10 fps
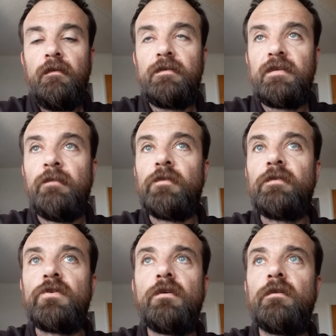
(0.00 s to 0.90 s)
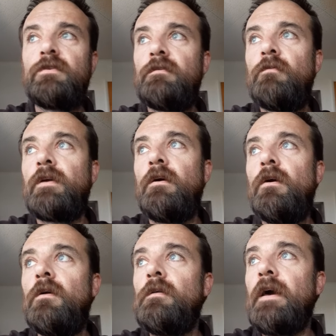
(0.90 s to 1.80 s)
Same with the church. You know, we
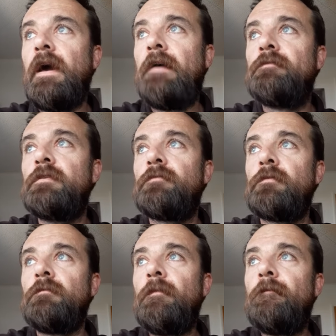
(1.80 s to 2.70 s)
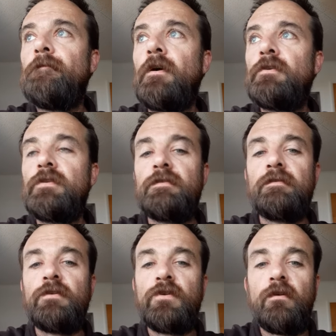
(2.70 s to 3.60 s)
all have different functions in
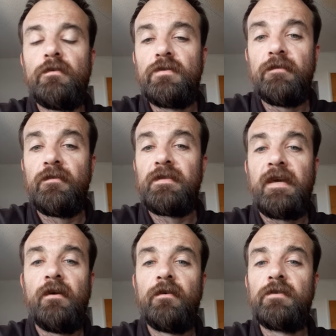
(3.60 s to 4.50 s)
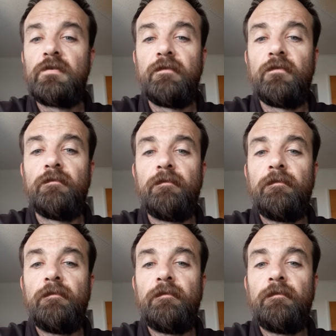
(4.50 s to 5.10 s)
the church, different talents, different